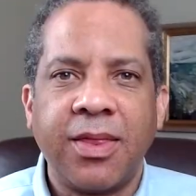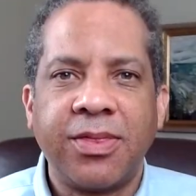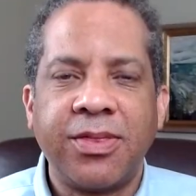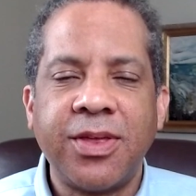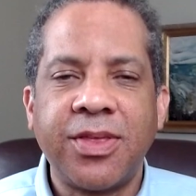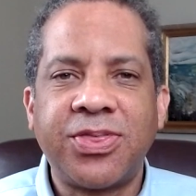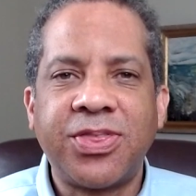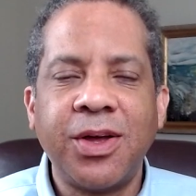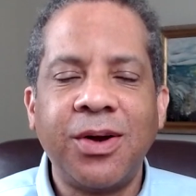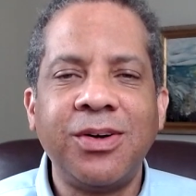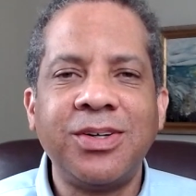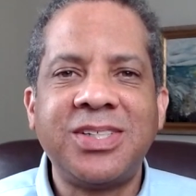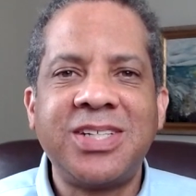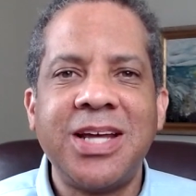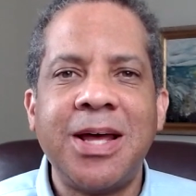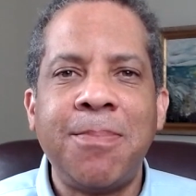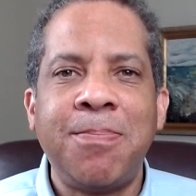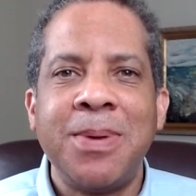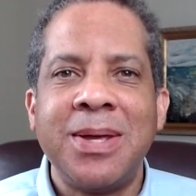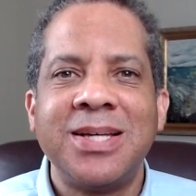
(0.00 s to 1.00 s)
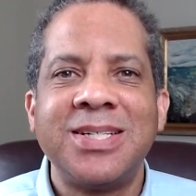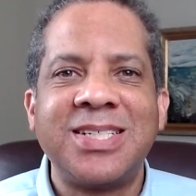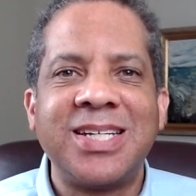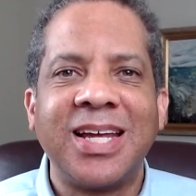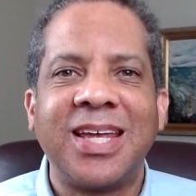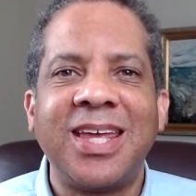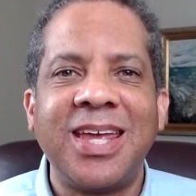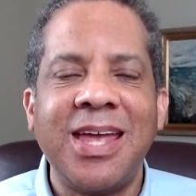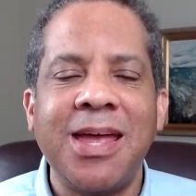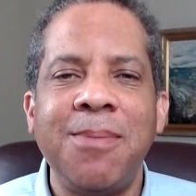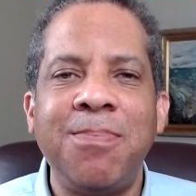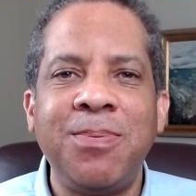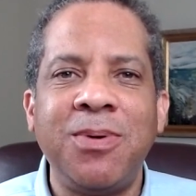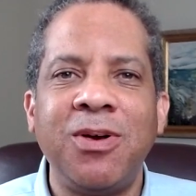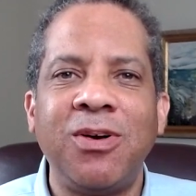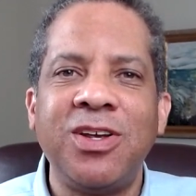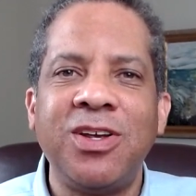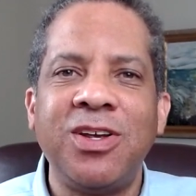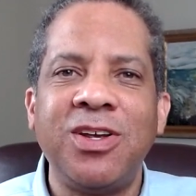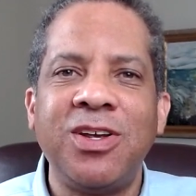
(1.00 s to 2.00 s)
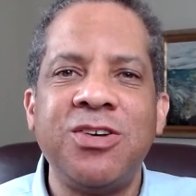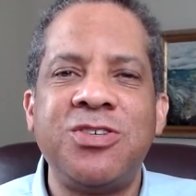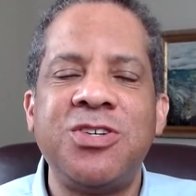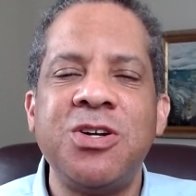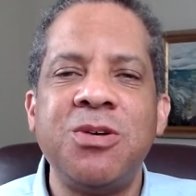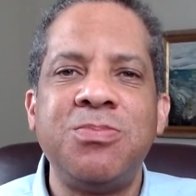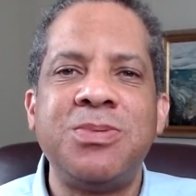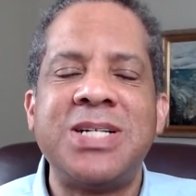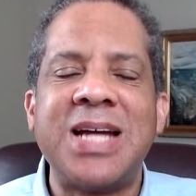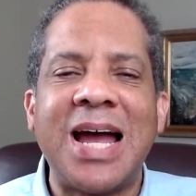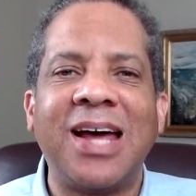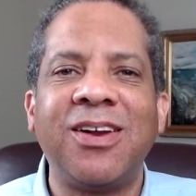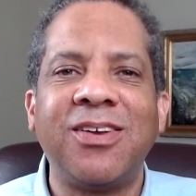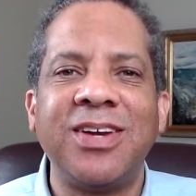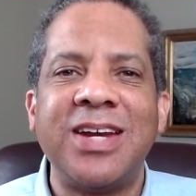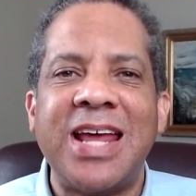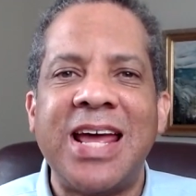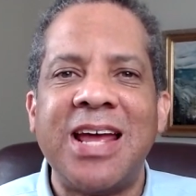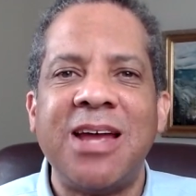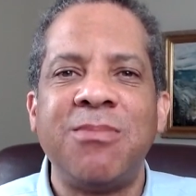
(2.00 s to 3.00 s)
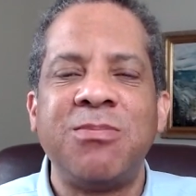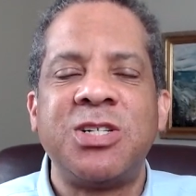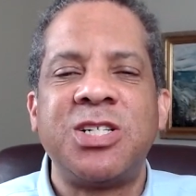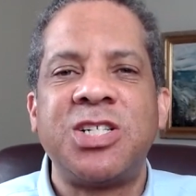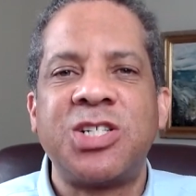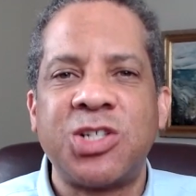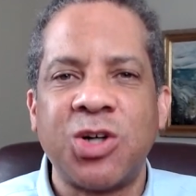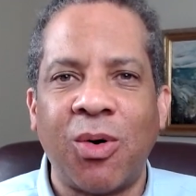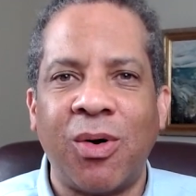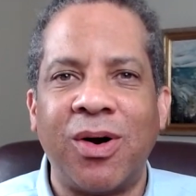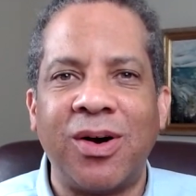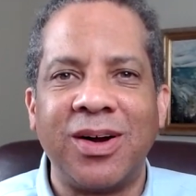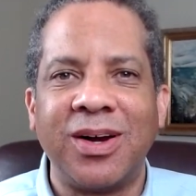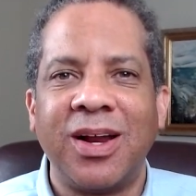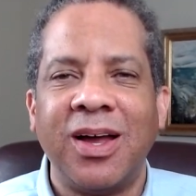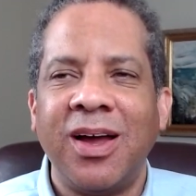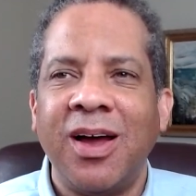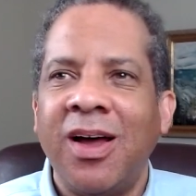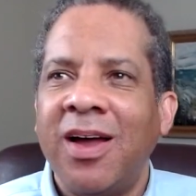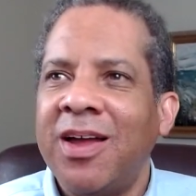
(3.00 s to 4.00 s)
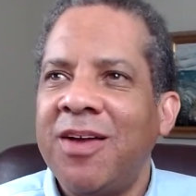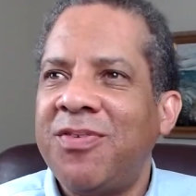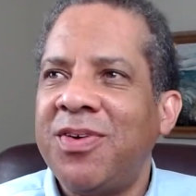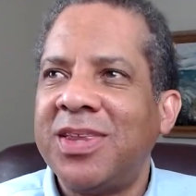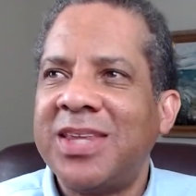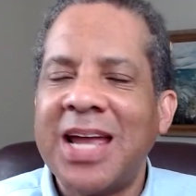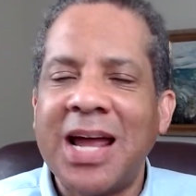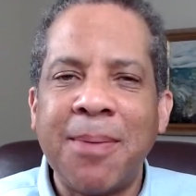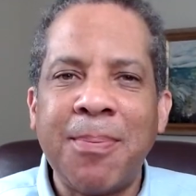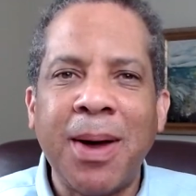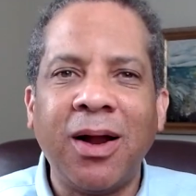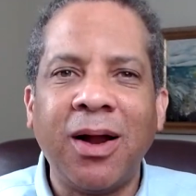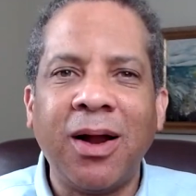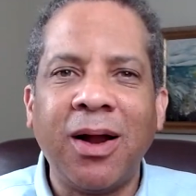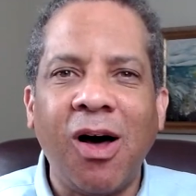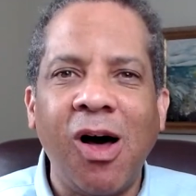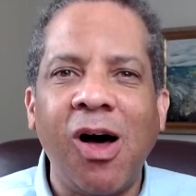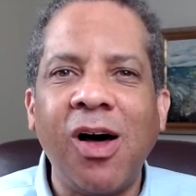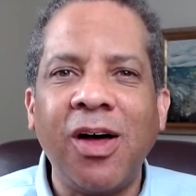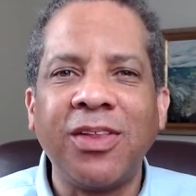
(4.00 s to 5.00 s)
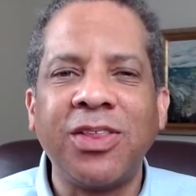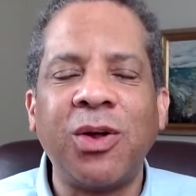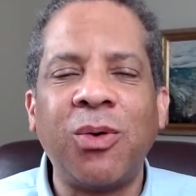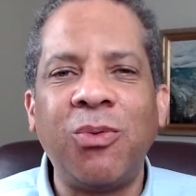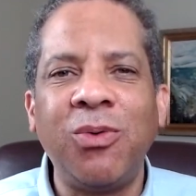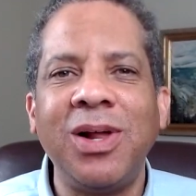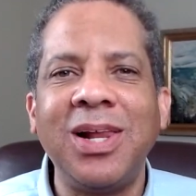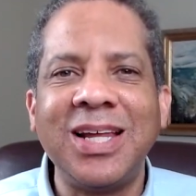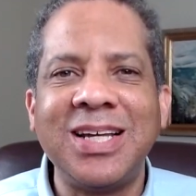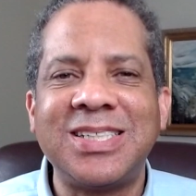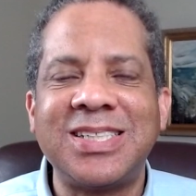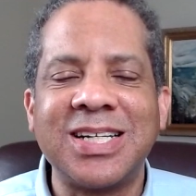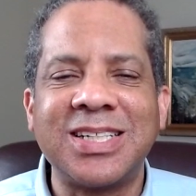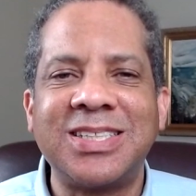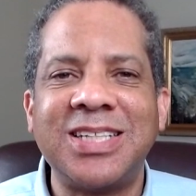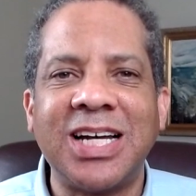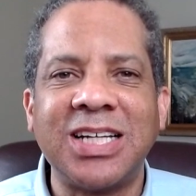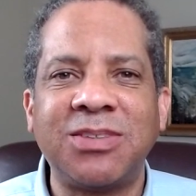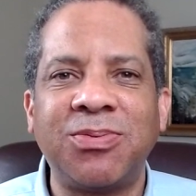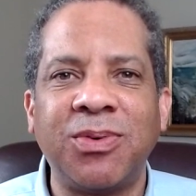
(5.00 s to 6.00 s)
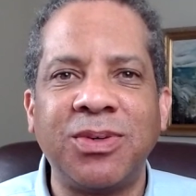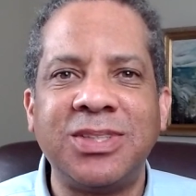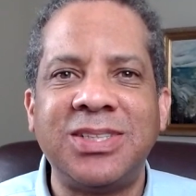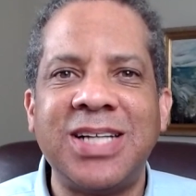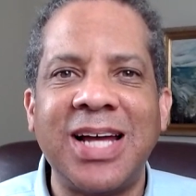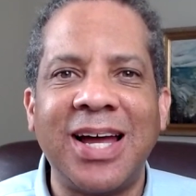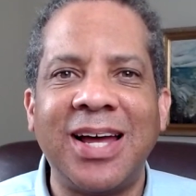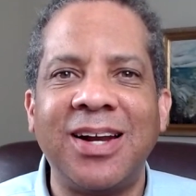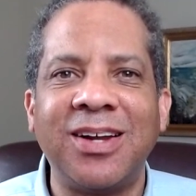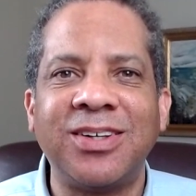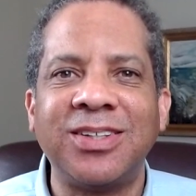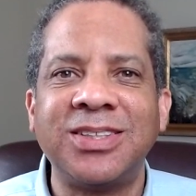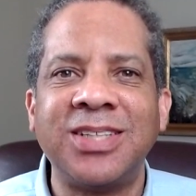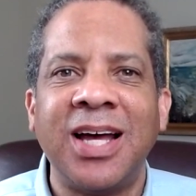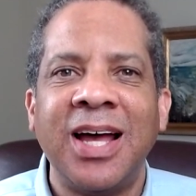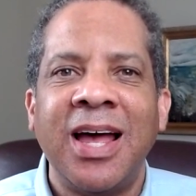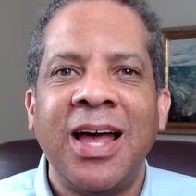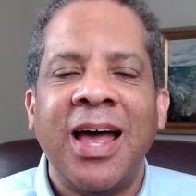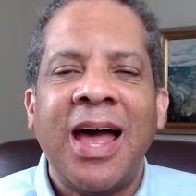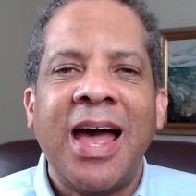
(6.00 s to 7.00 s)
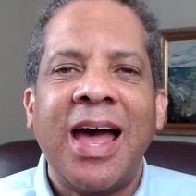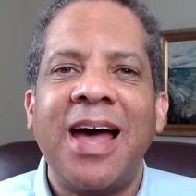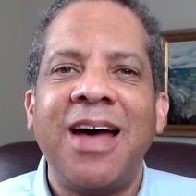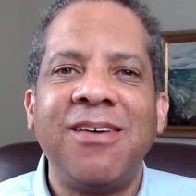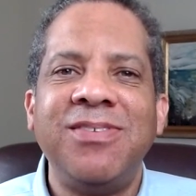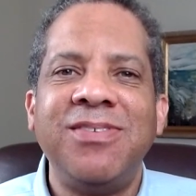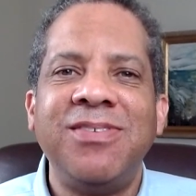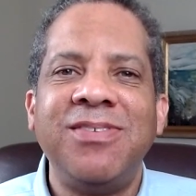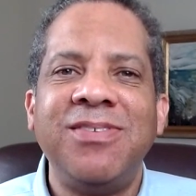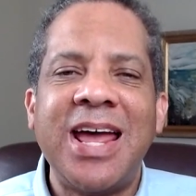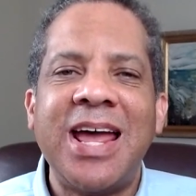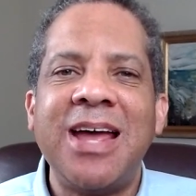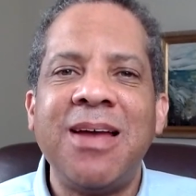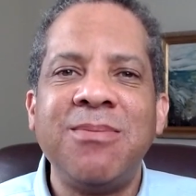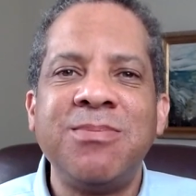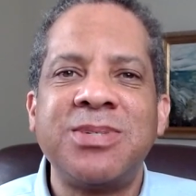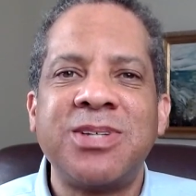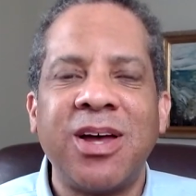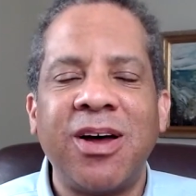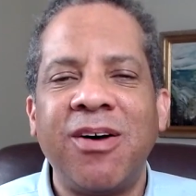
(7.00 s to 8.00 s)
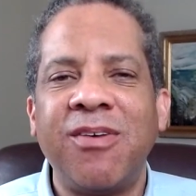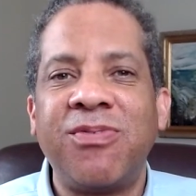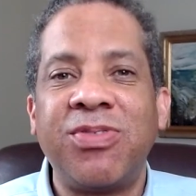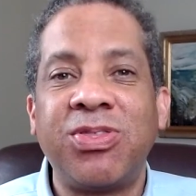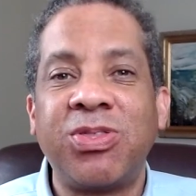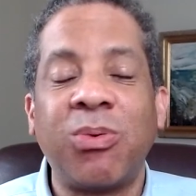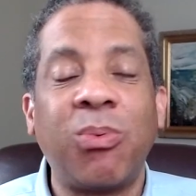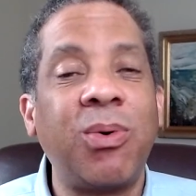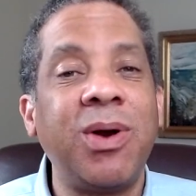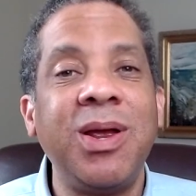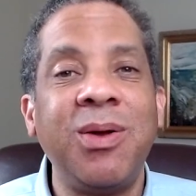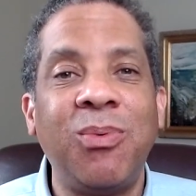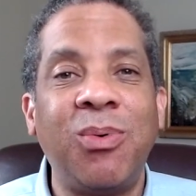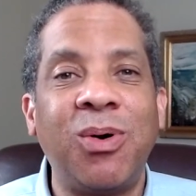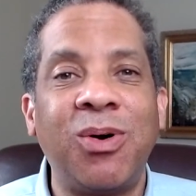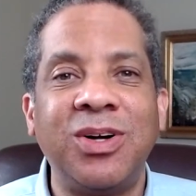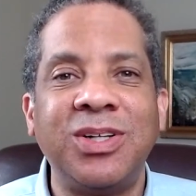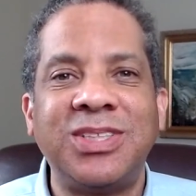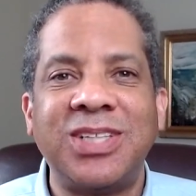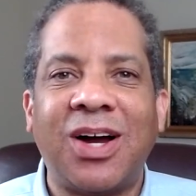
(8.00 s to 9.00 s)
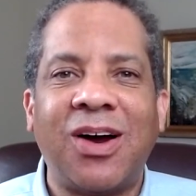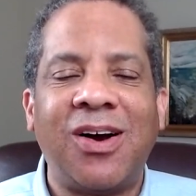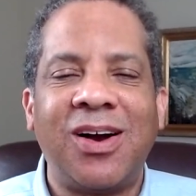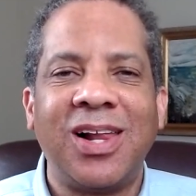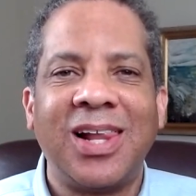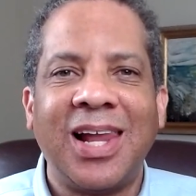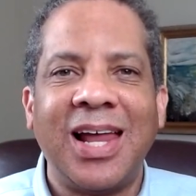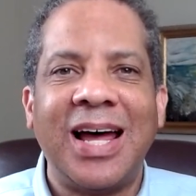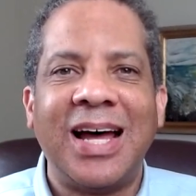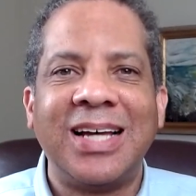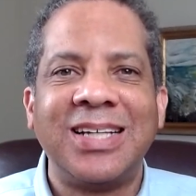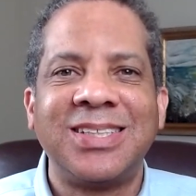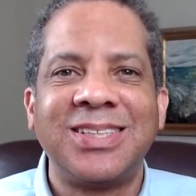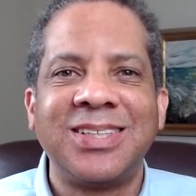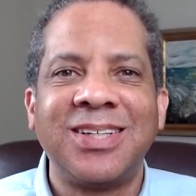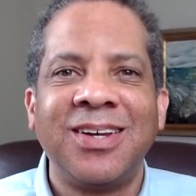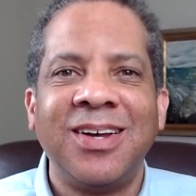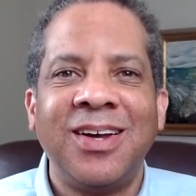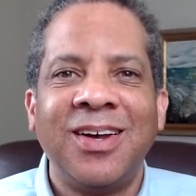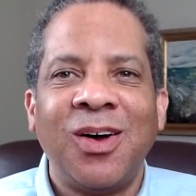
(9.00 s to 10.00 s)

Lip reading: The third tip is to keep your YouTube channel name short. If you think about all the really successful channels have names of 3 words or less.